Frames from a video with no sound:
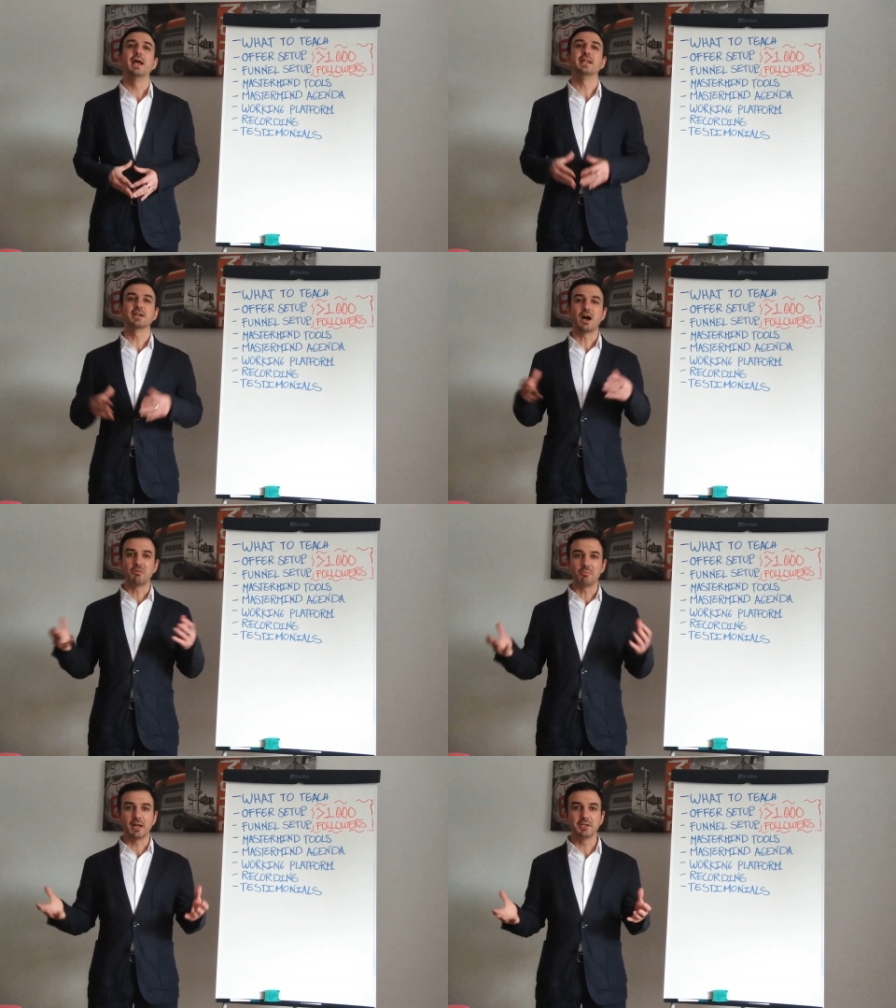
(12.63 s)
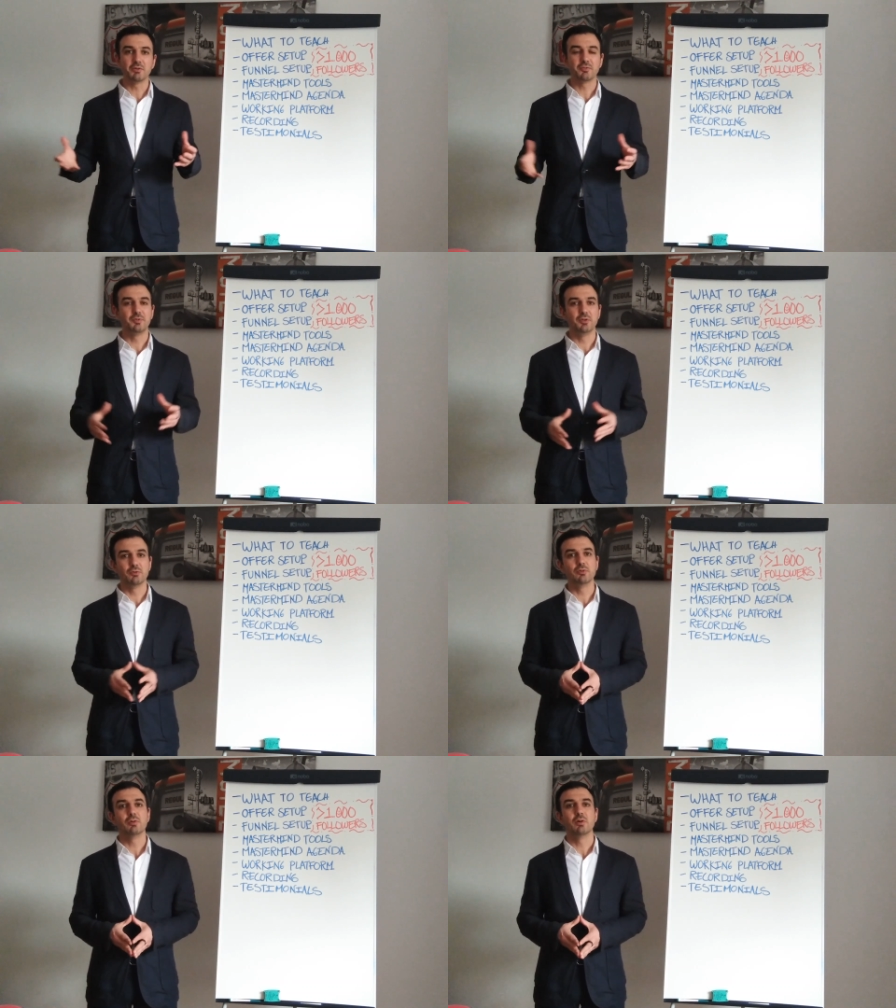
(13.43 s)
And how many of
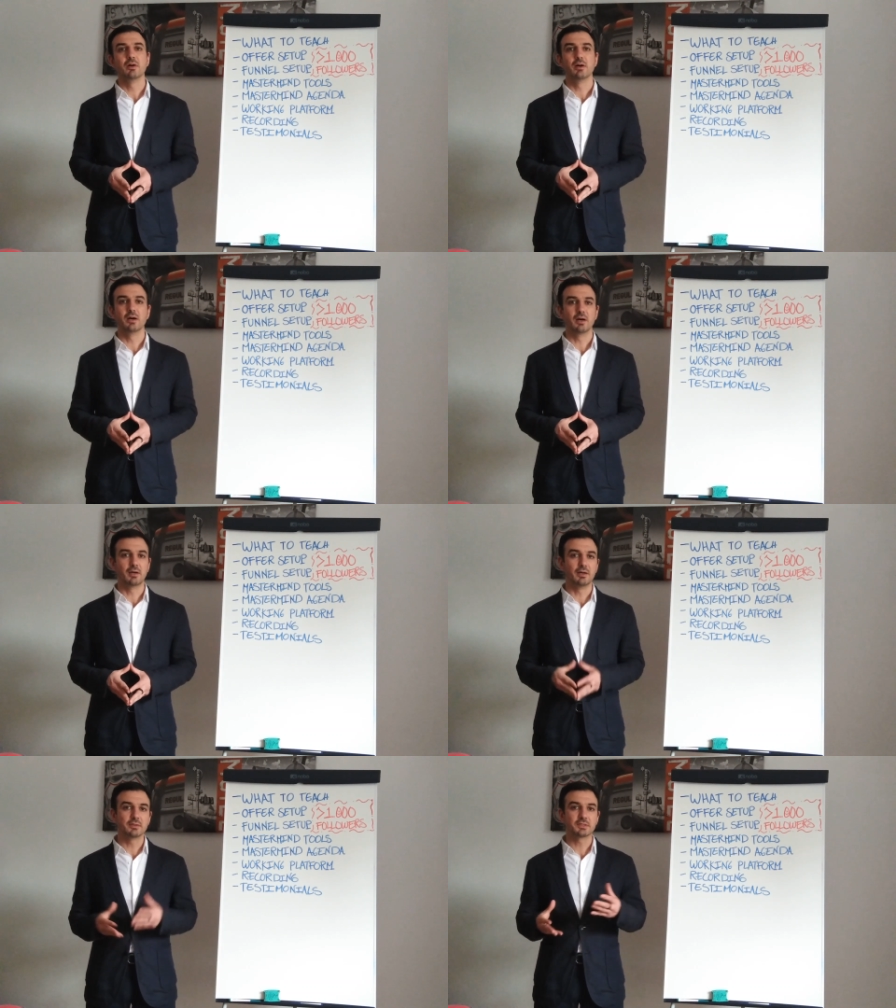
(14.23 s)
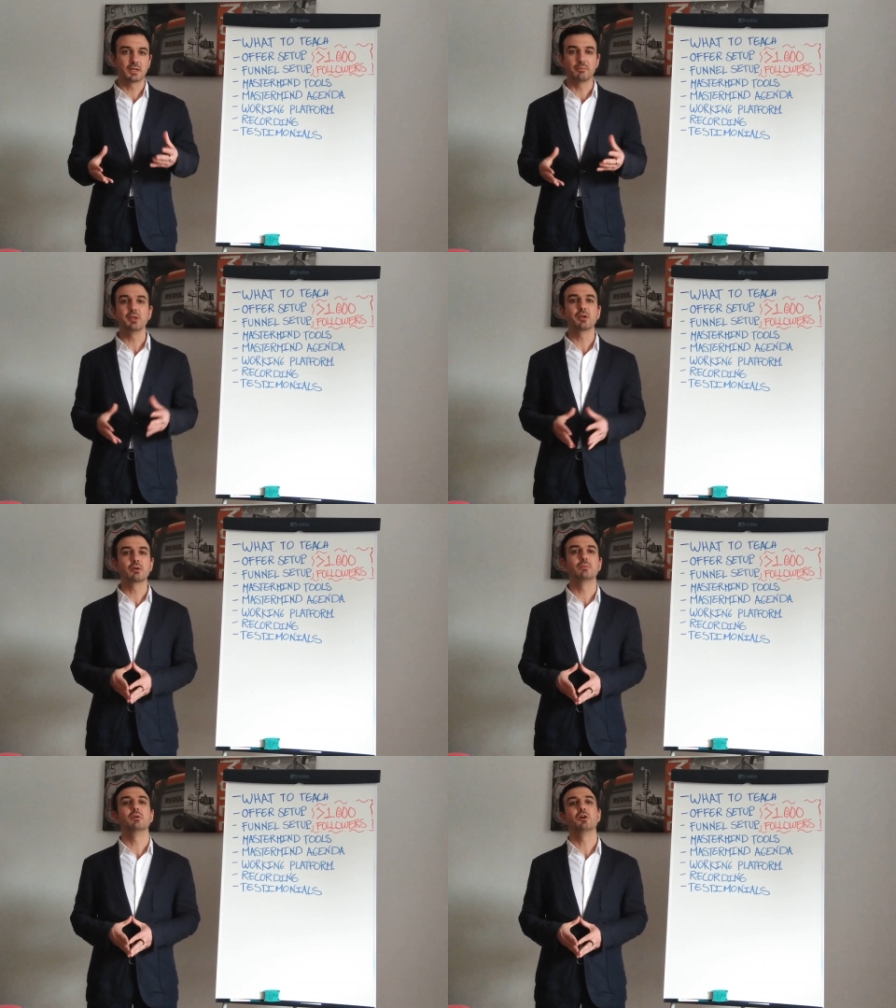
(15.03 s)
you earn some
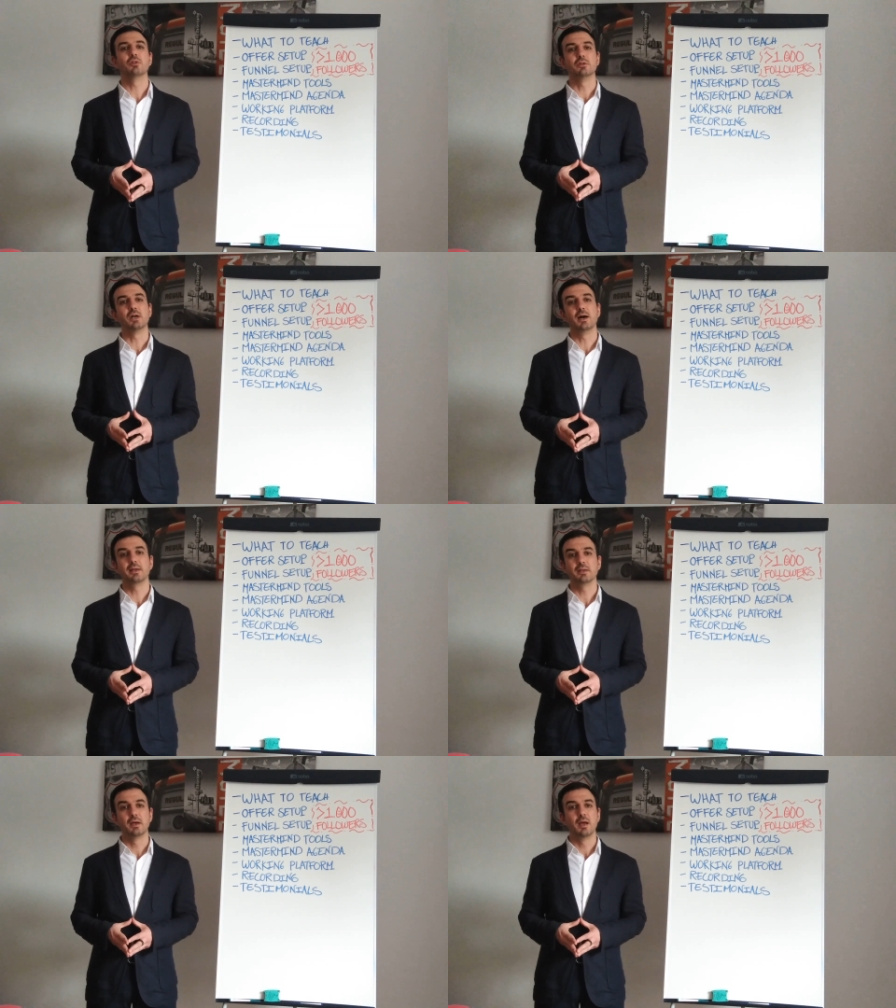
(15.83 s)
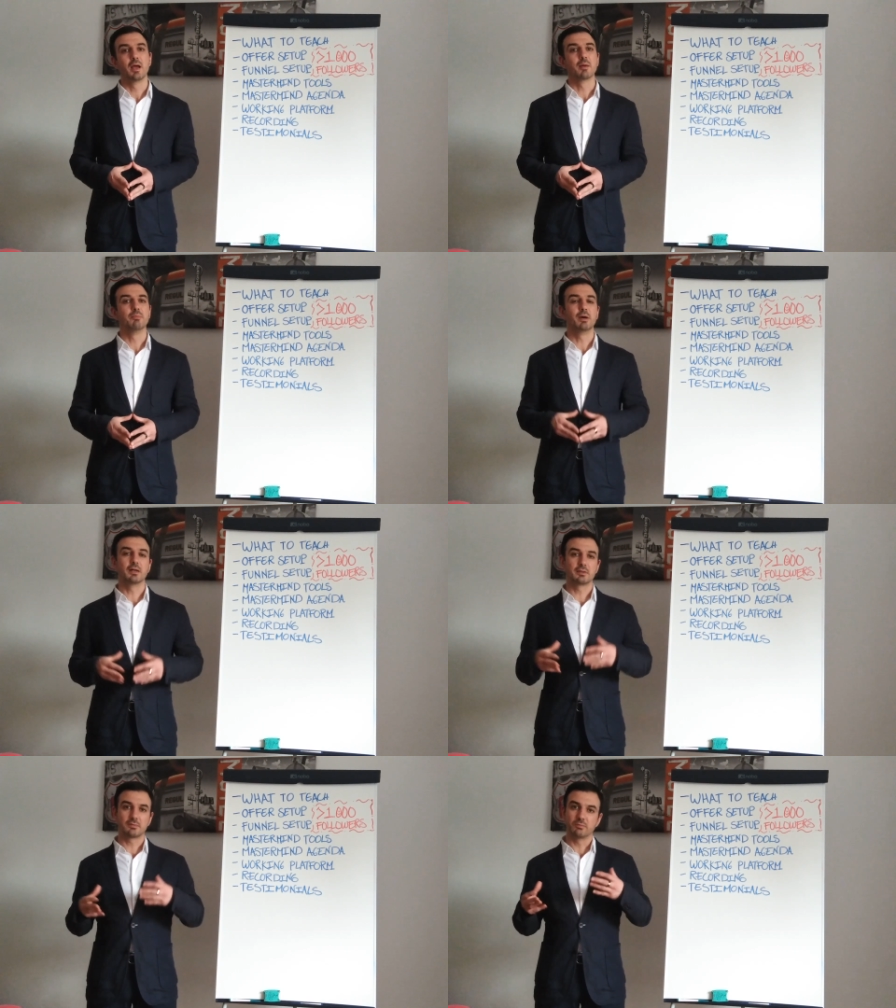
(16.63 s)
income online,
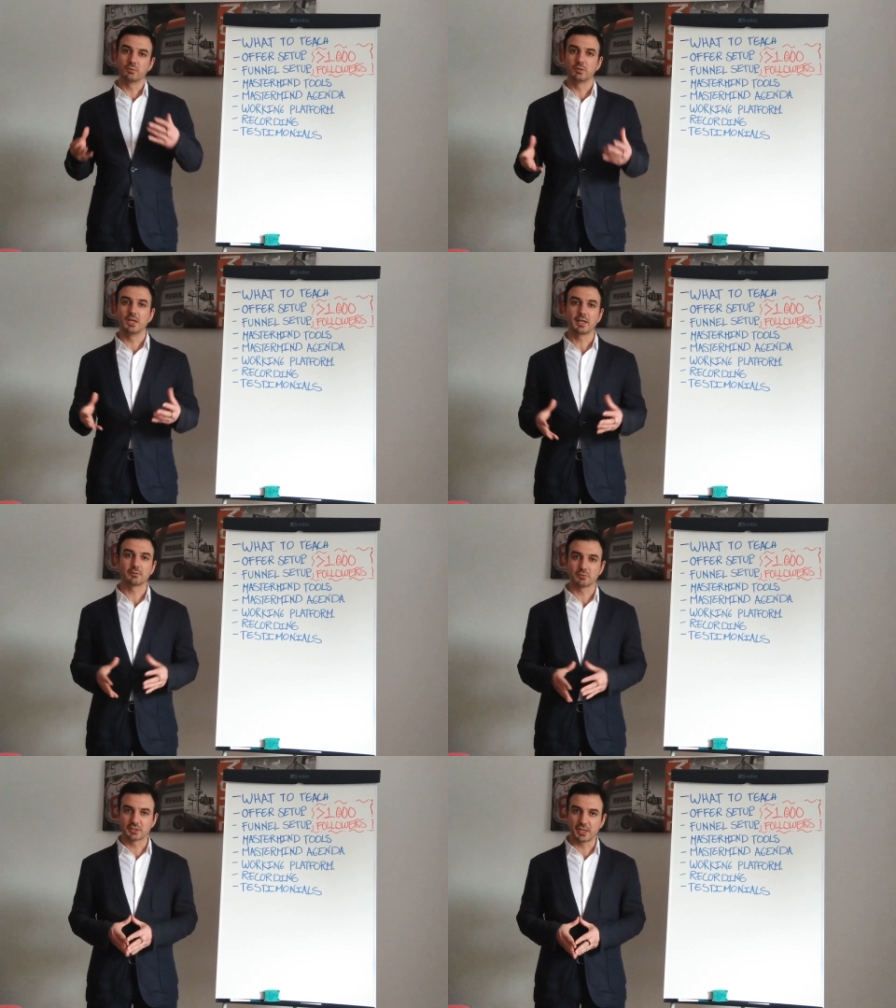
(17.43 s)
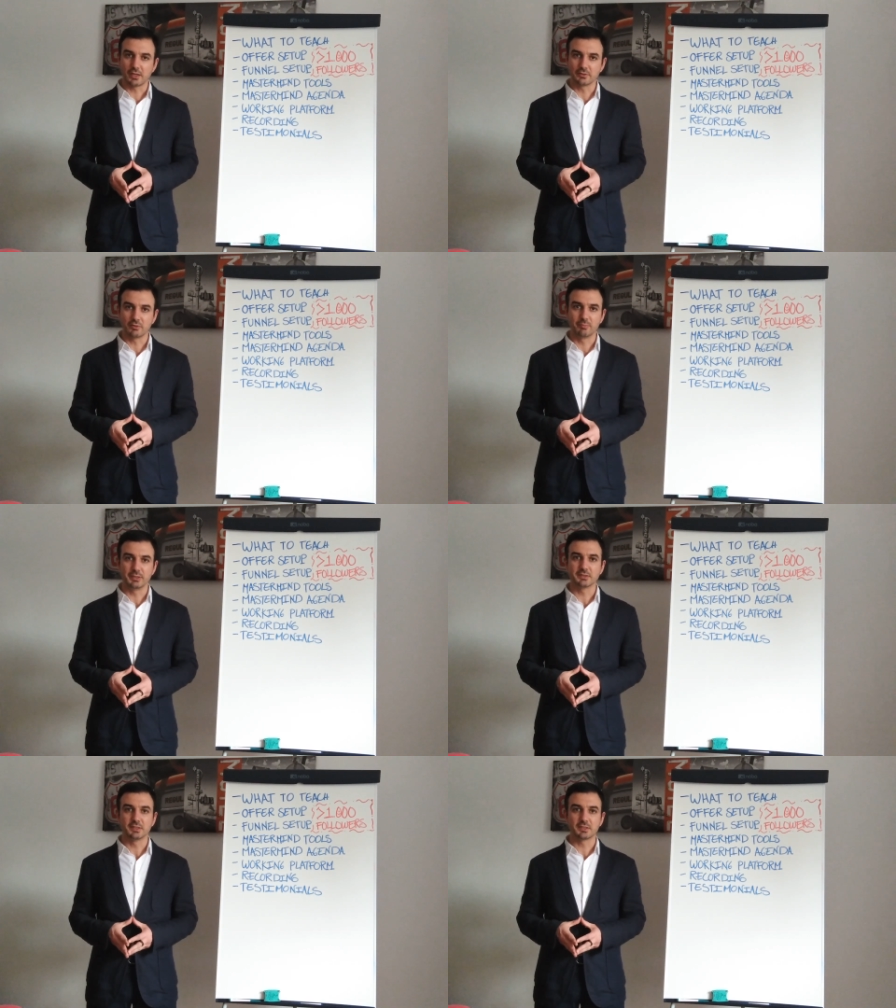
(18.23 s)
but would like to scale your
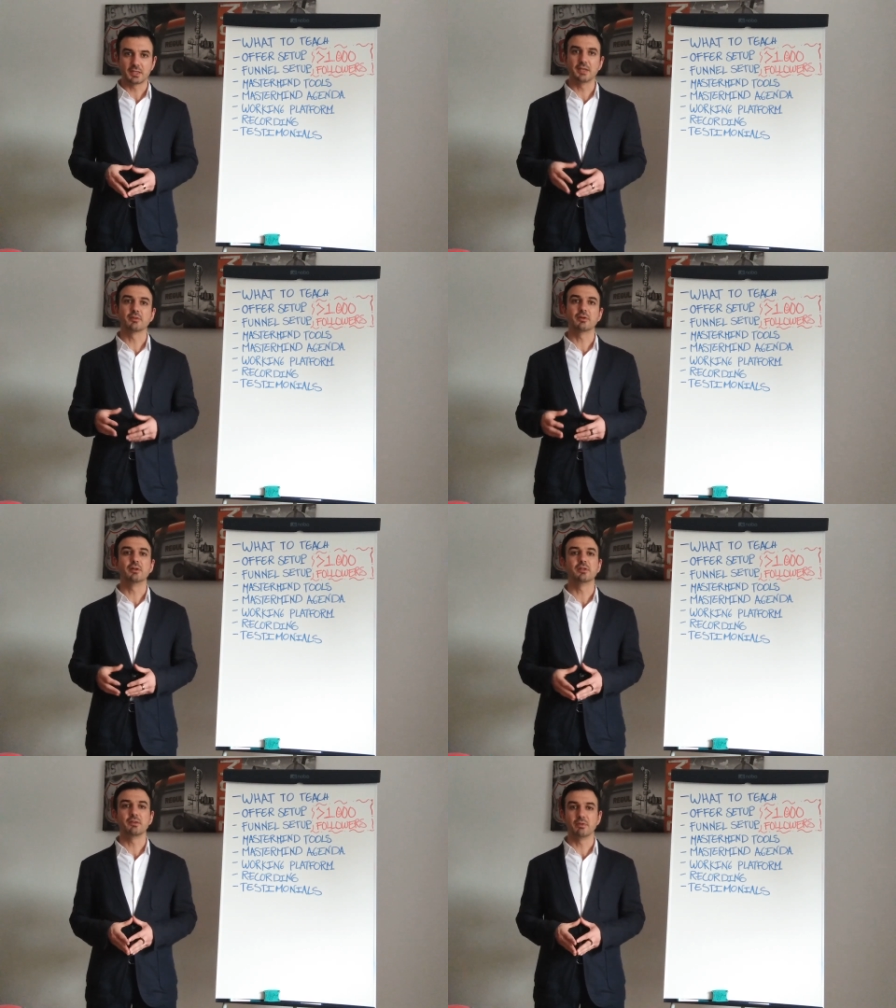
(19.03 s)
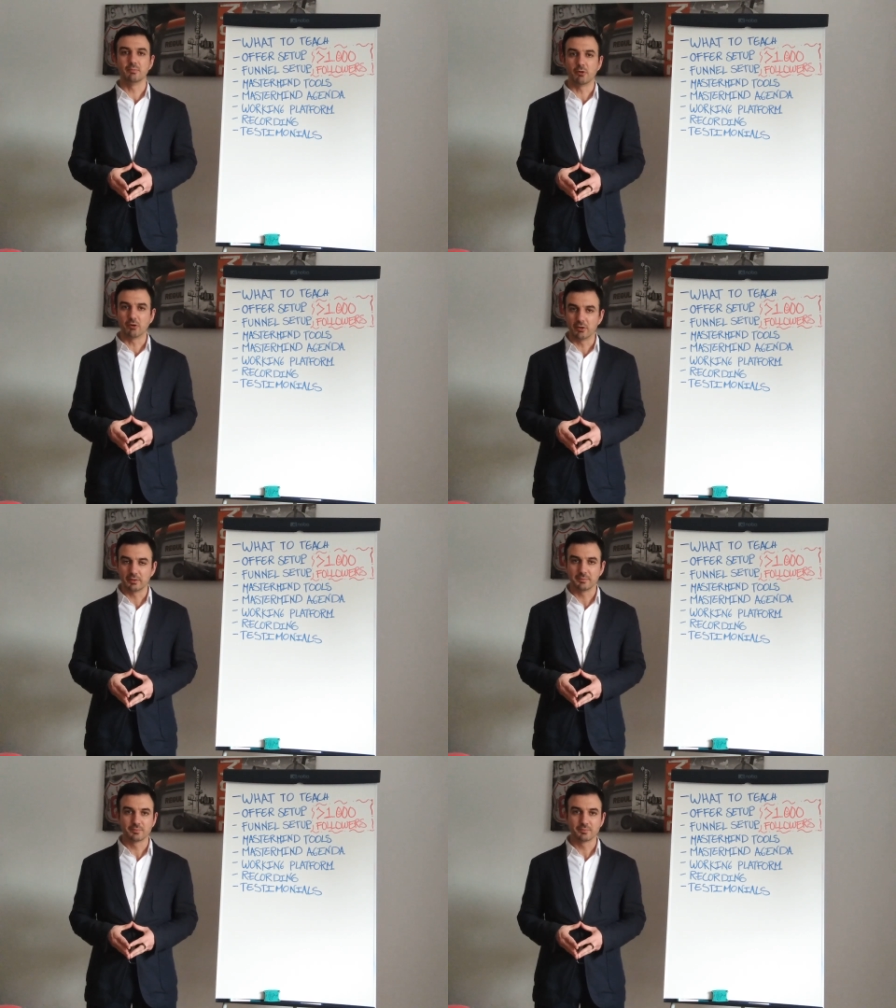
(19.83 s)
business and earn even more?